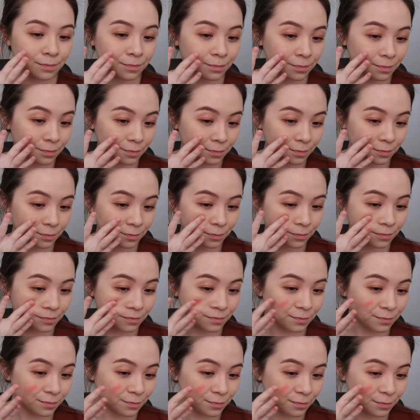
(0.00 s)
It's very
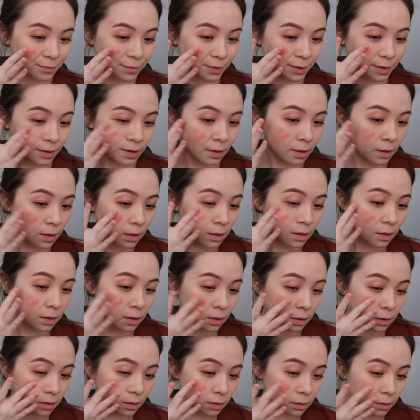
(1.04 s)
bright red. I thought it
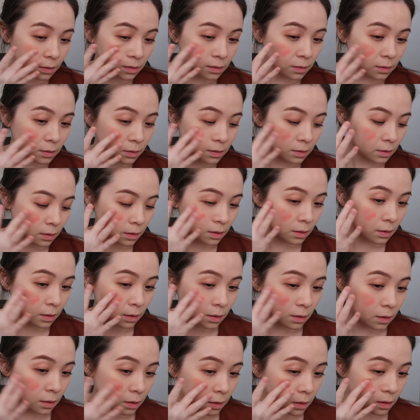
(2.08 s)
has like purple
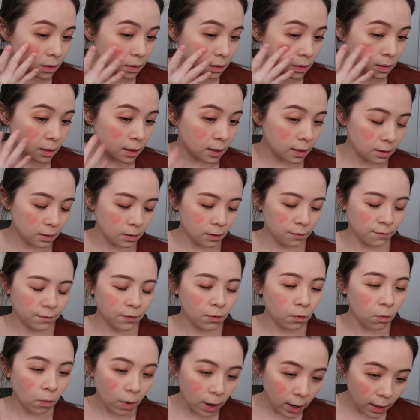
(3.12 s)
undertone. And then if
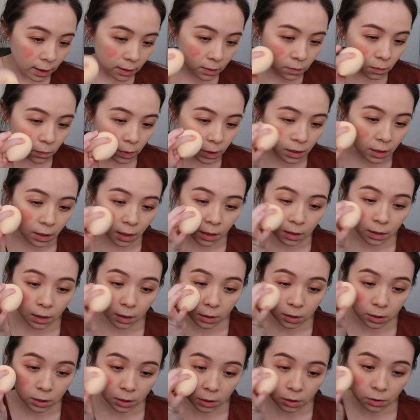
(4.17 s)
you want, we can
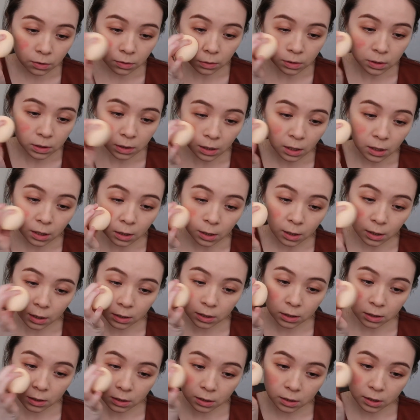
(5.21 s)
actually use this
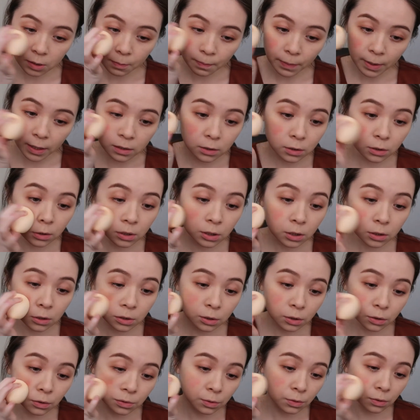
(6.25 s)
sponge
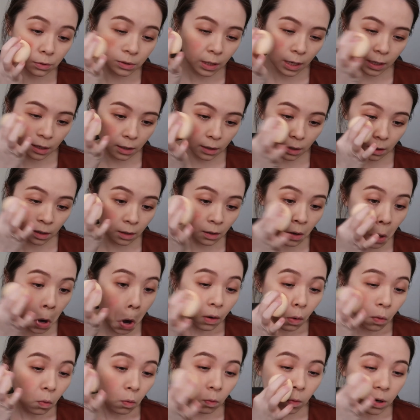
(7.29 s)
to kind
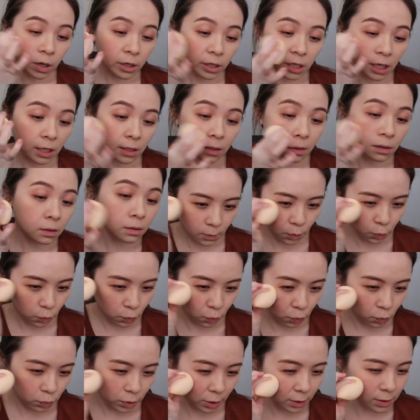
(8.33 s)
of work it.
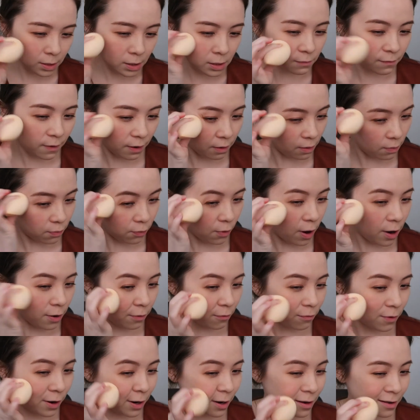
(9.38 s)
Oh, this is very bright
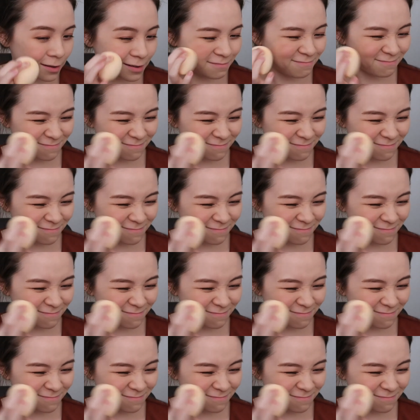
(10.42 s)
red.